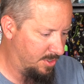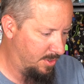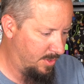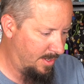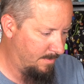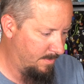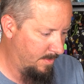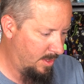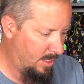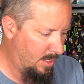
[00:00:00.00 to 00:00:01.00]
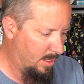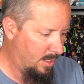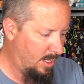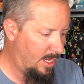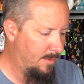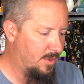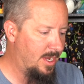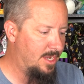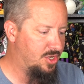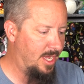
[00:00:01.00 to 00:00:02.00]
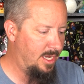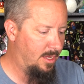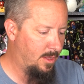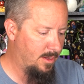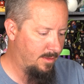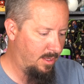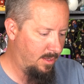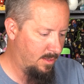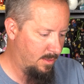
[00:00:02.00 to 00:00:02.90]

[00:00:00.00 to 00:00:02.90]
to them. They're not shiny, glossy,